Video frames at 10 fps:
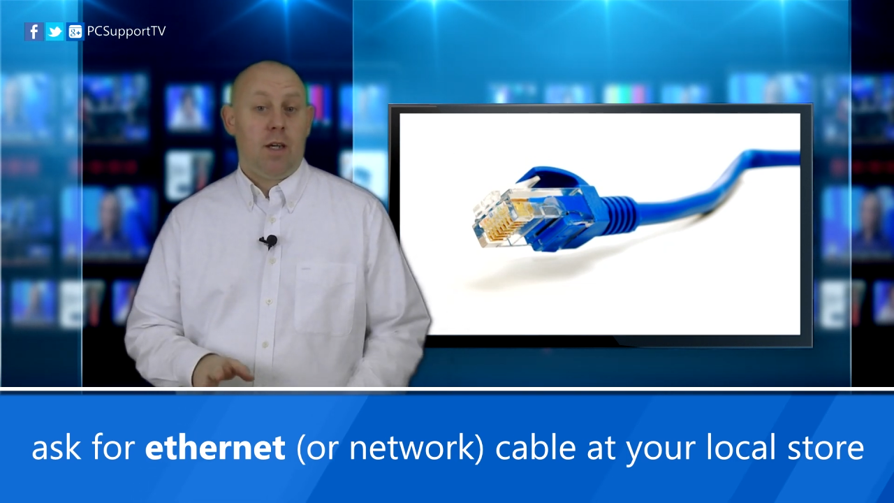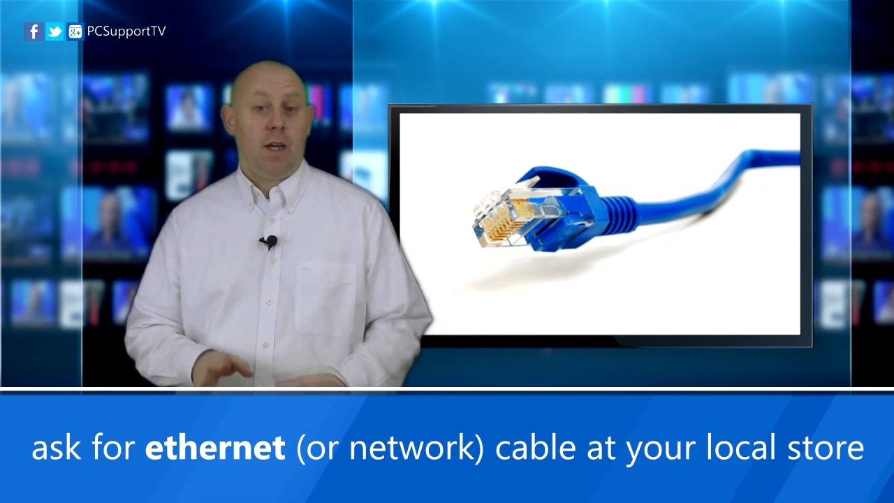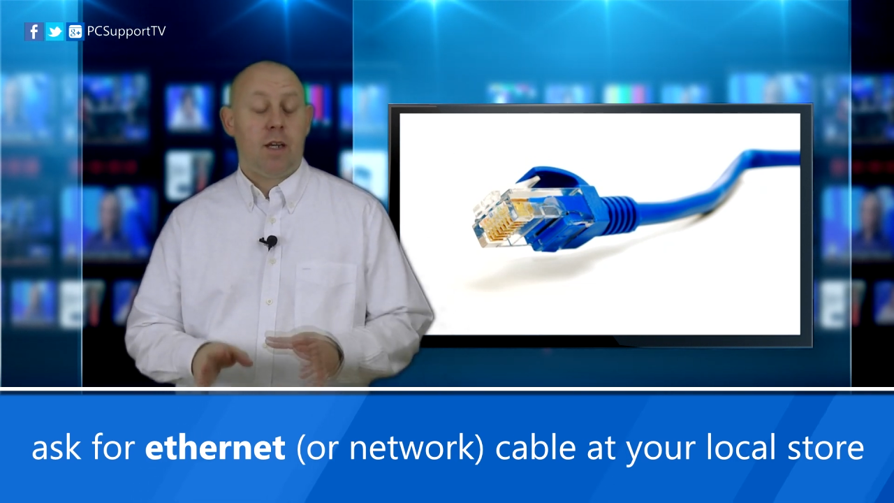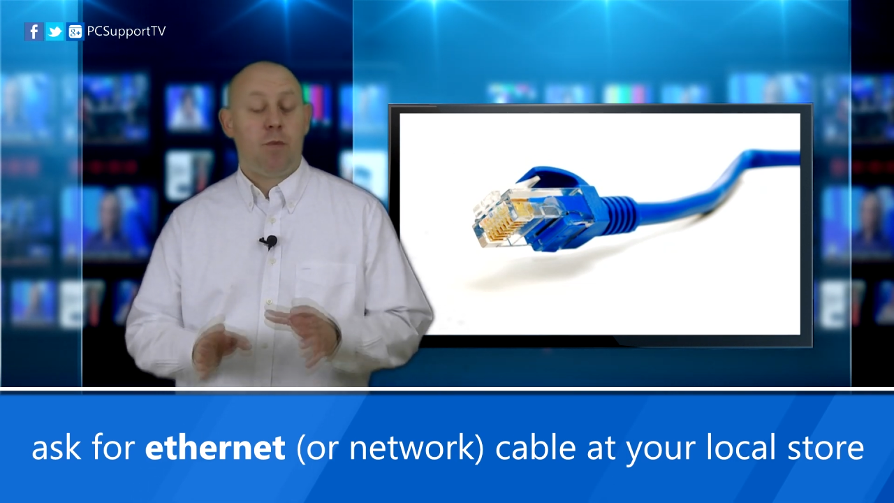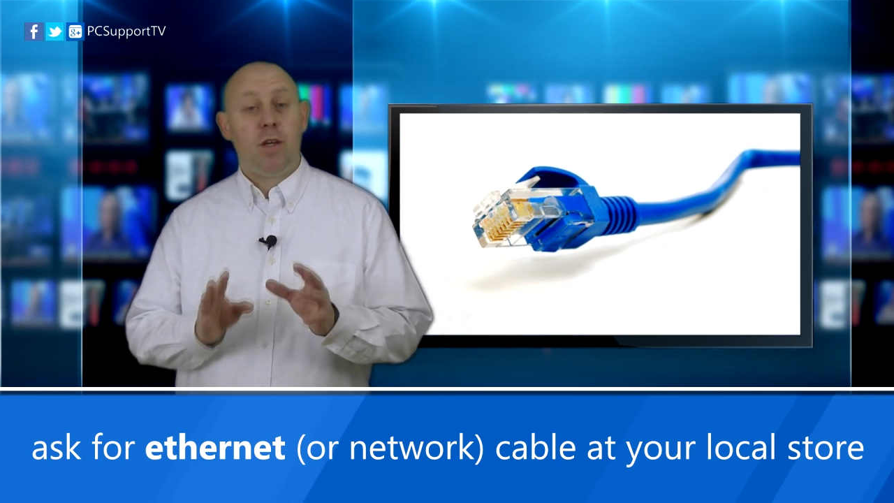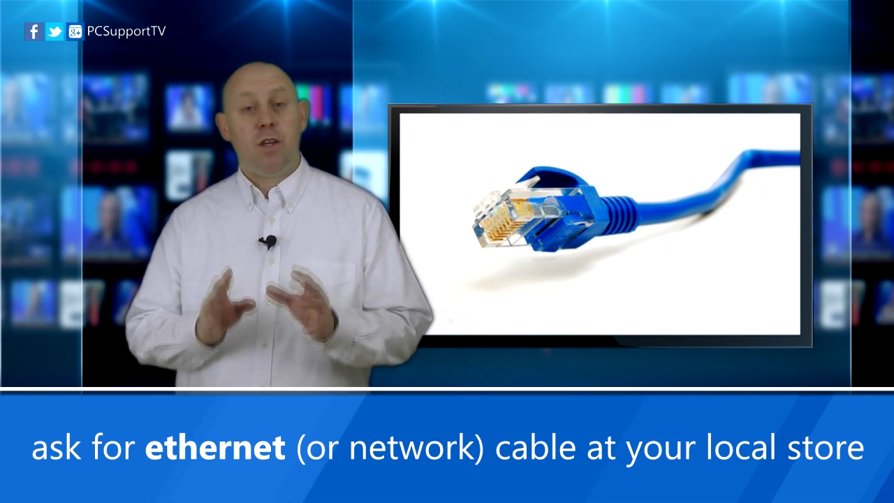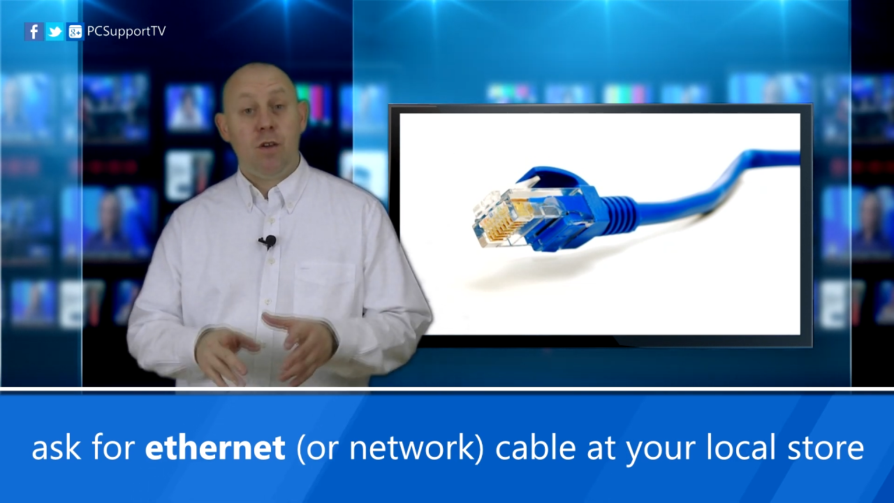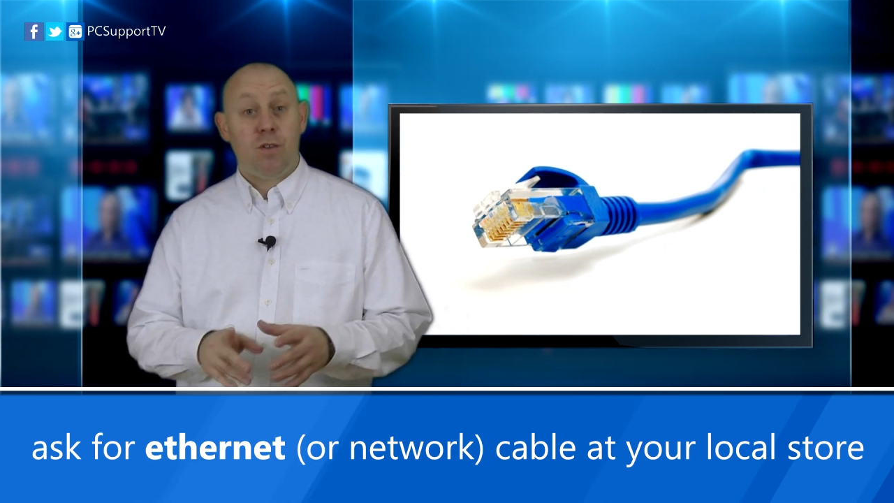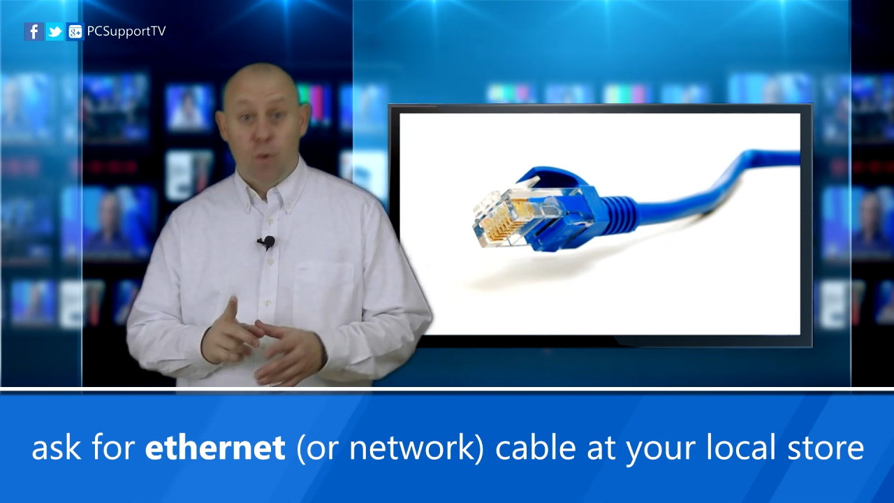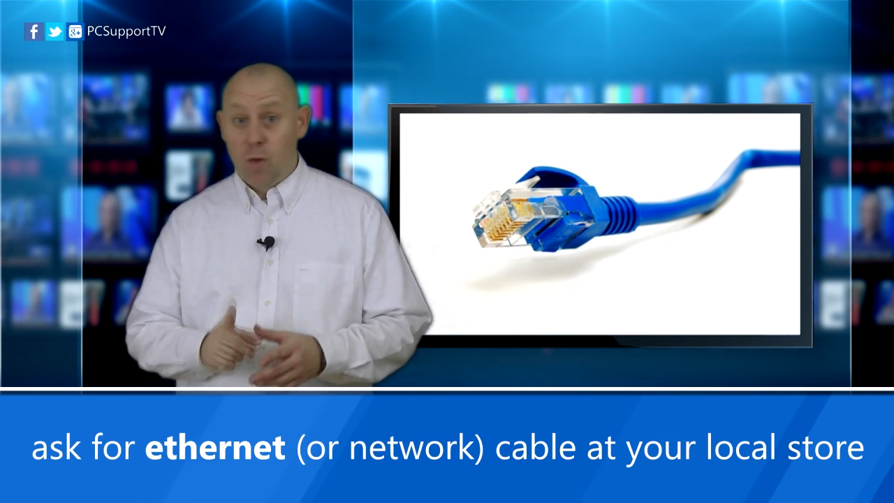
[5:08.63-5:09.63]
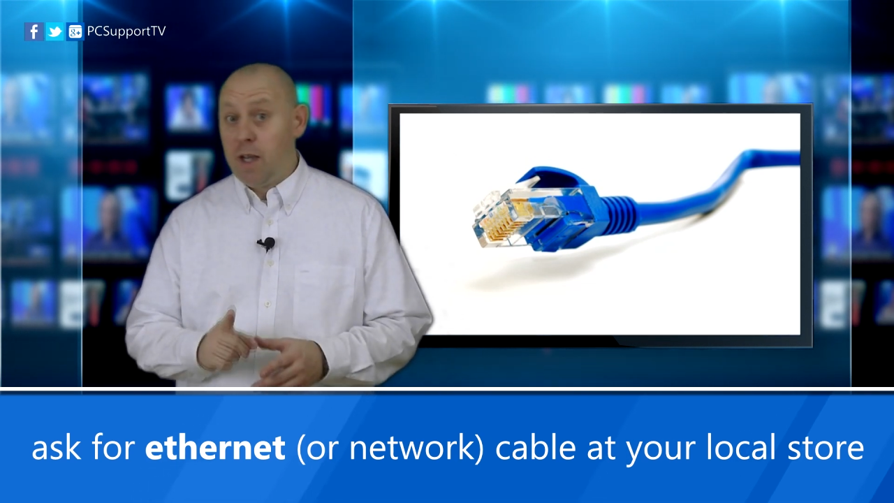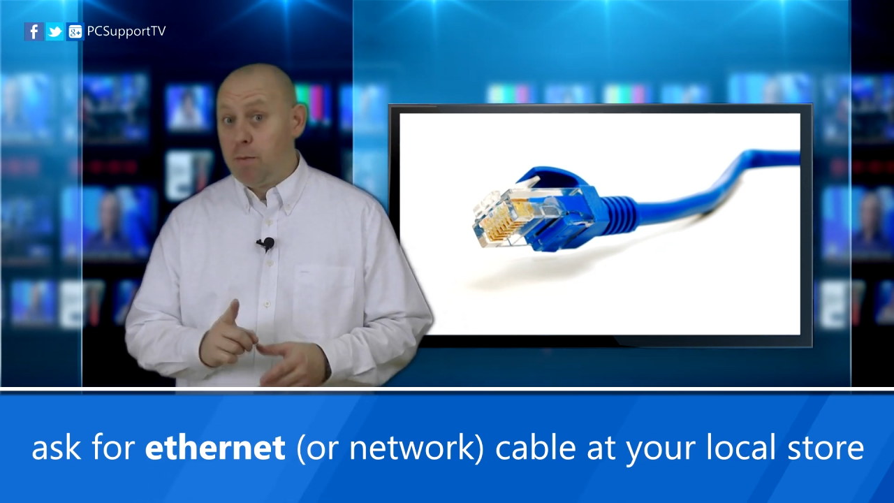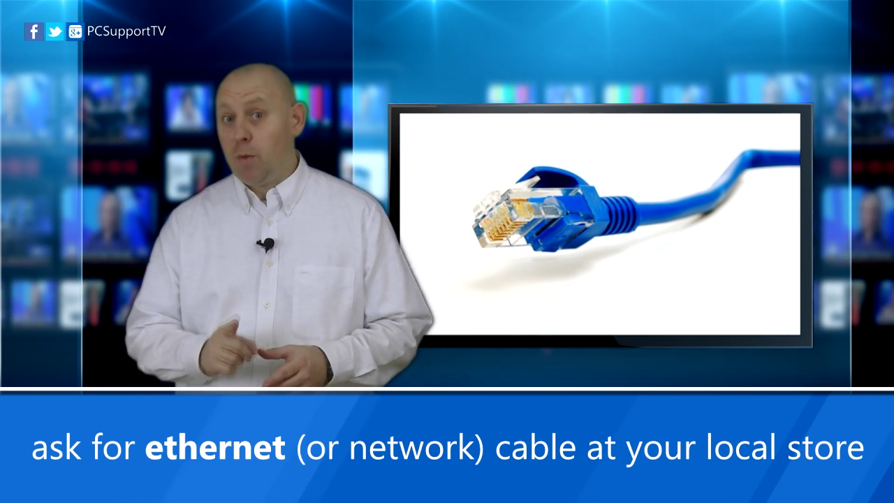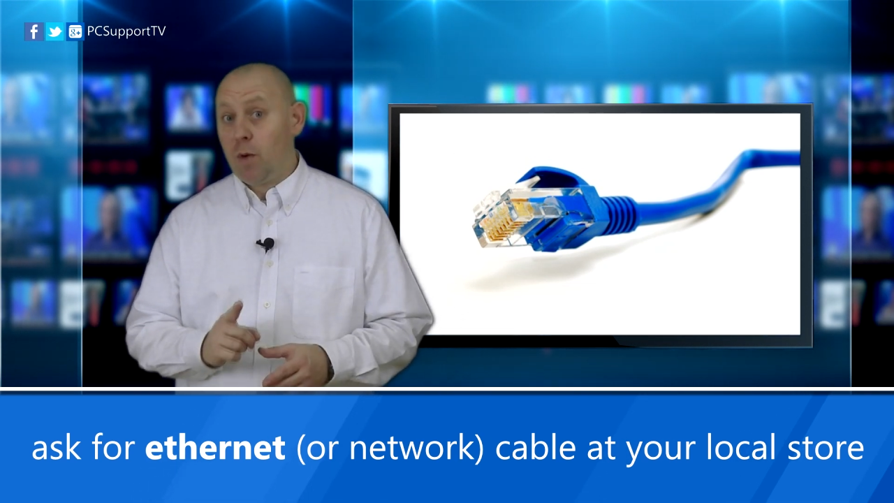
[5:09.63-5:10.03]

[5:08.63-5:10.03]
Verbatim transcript: and it can be useful keeping